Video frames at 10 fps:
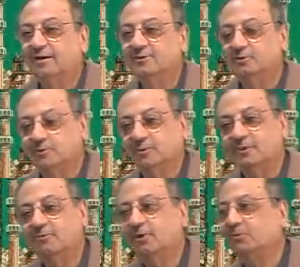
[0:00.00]
So,
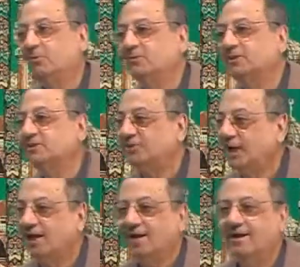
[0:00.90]
brother, what will you say?
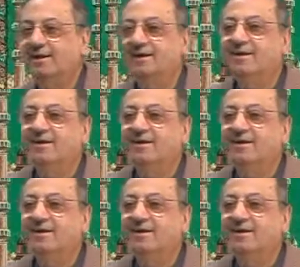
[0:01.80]
Ja'a